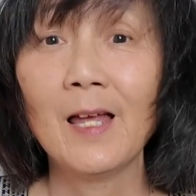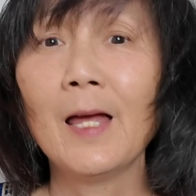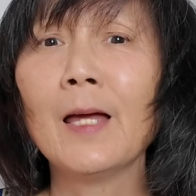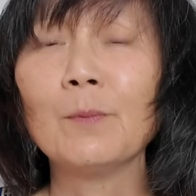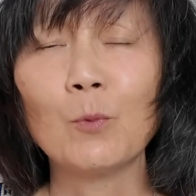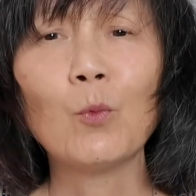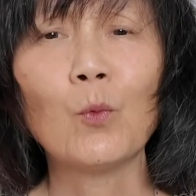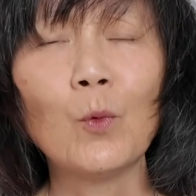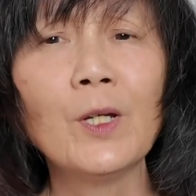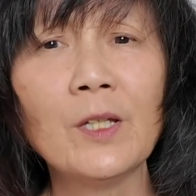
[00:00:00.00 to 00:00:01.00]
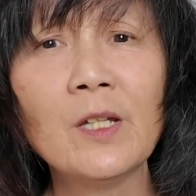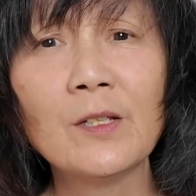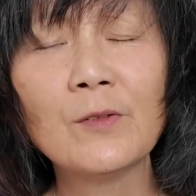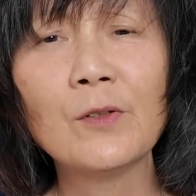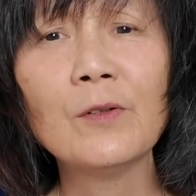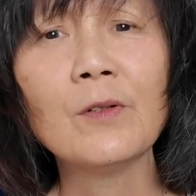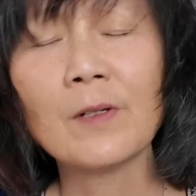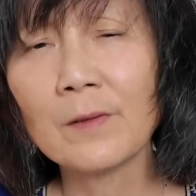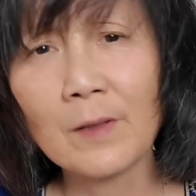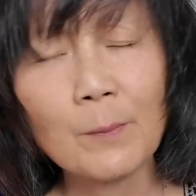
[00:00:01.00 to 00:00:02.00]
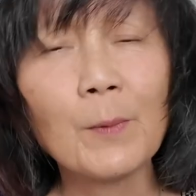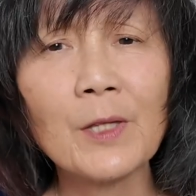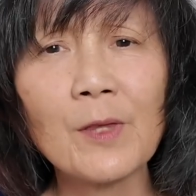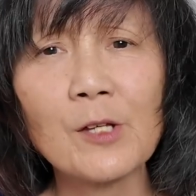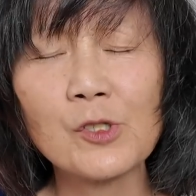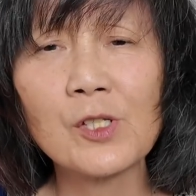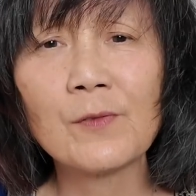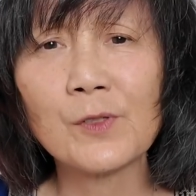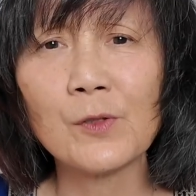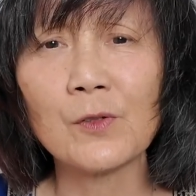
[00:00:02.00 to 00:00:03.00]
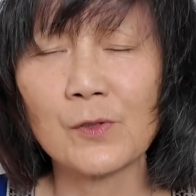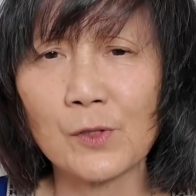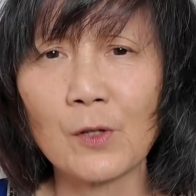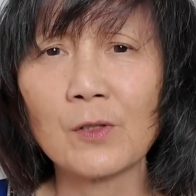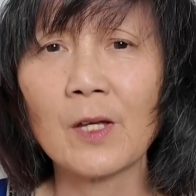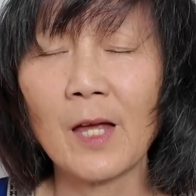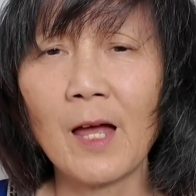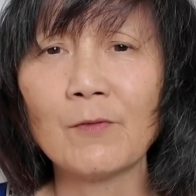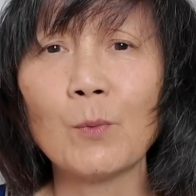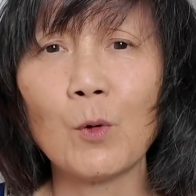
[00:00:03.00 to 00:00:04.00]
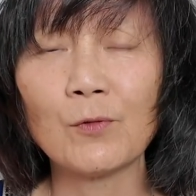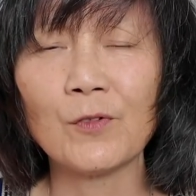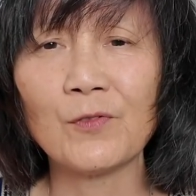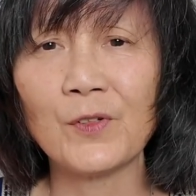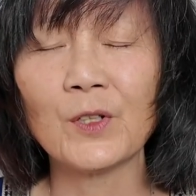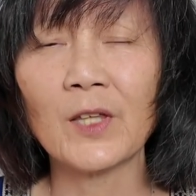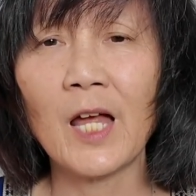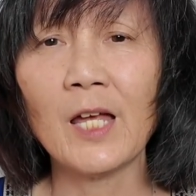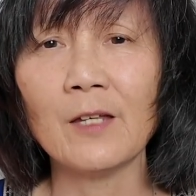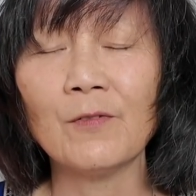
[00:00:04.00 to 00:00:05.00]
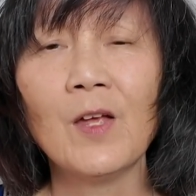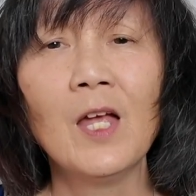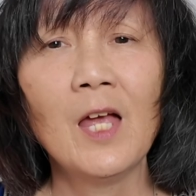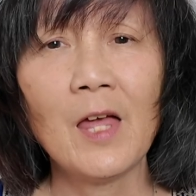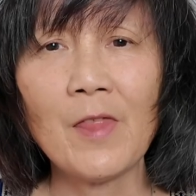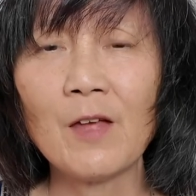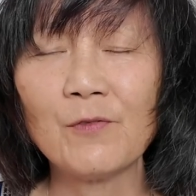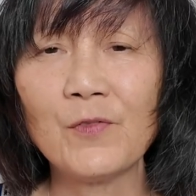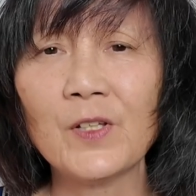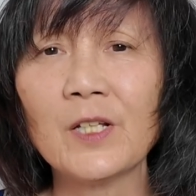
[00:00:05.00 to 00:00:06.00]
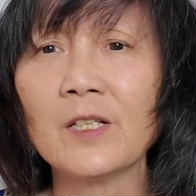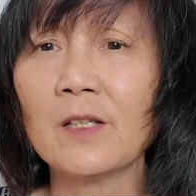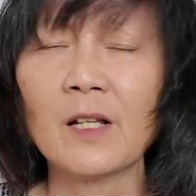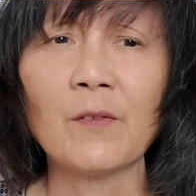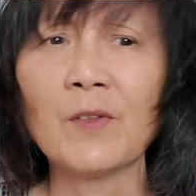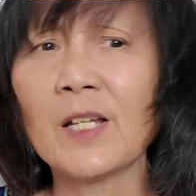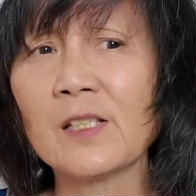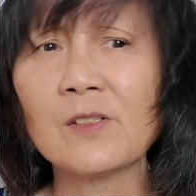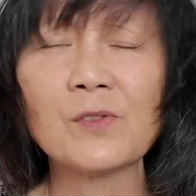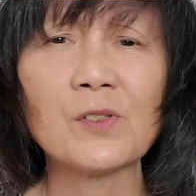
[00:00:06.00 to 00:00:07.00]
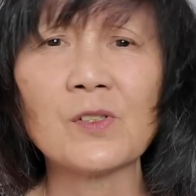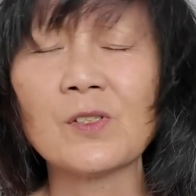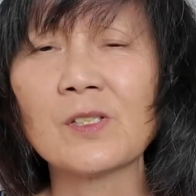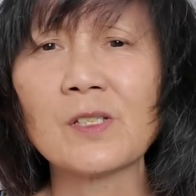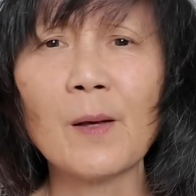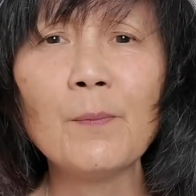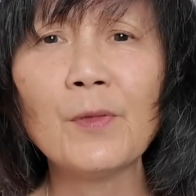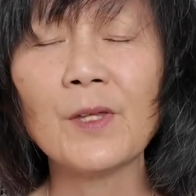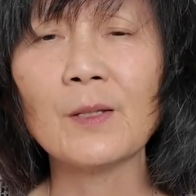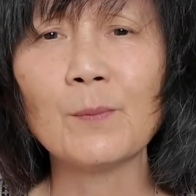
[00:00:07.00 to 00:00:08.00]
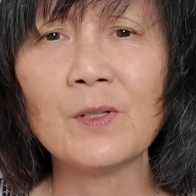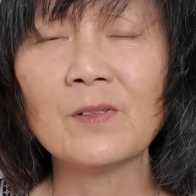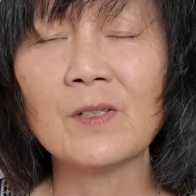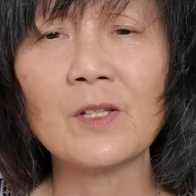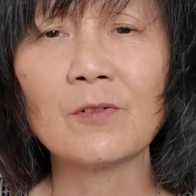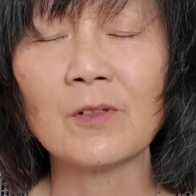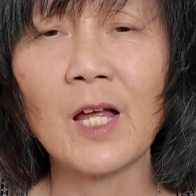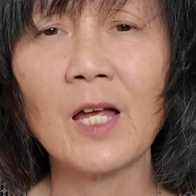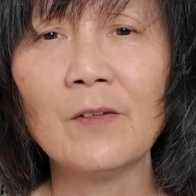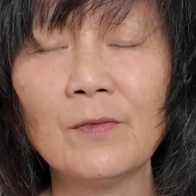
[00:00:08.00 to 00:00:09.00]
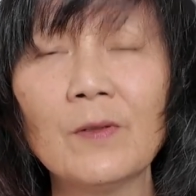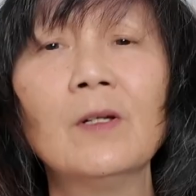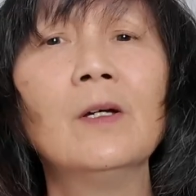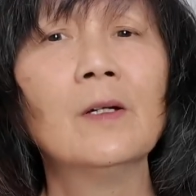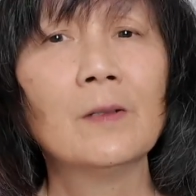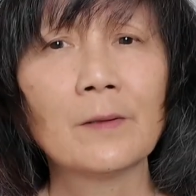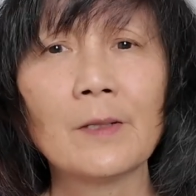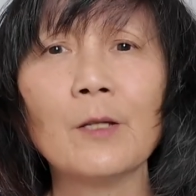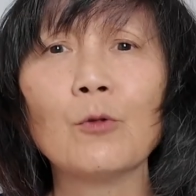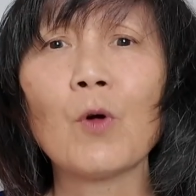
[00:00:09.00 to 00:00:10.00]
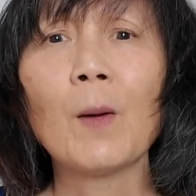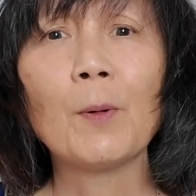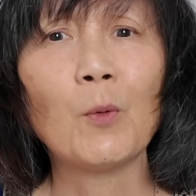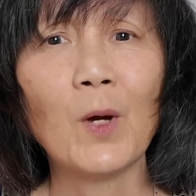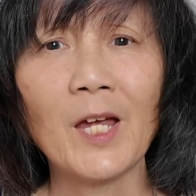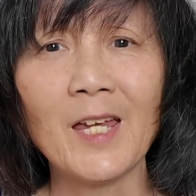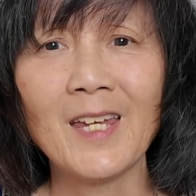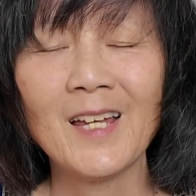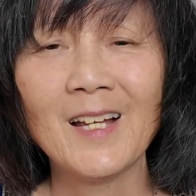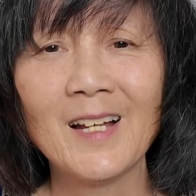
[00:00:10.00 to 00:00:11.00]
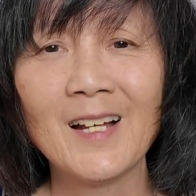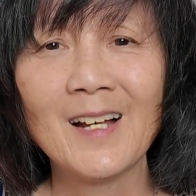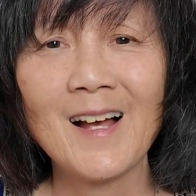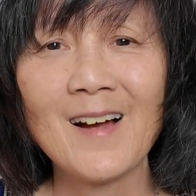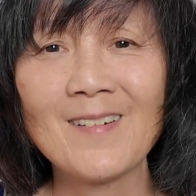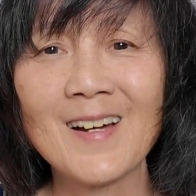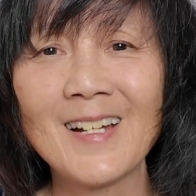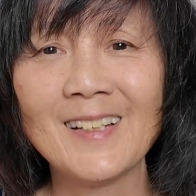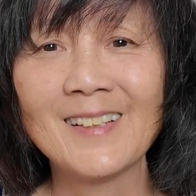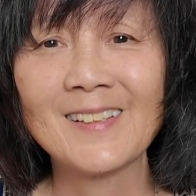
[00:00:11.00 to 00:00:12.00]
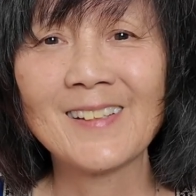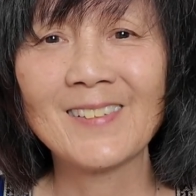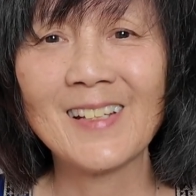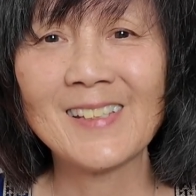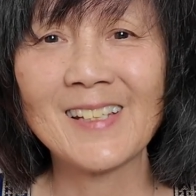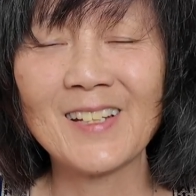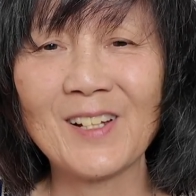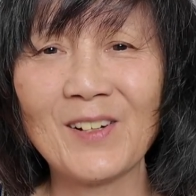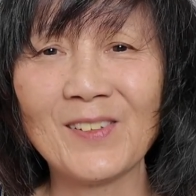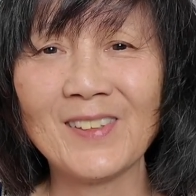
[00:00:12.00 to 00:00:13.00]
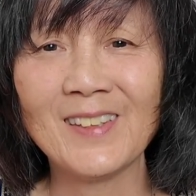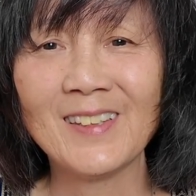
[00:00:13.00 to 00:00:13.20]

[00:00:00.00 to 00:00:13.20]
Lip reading: and what you need to do to make that shift so you can start to have a more fulfilled life, and that feeling of like there's just something missing in your life can drop away. All right, so let's get going.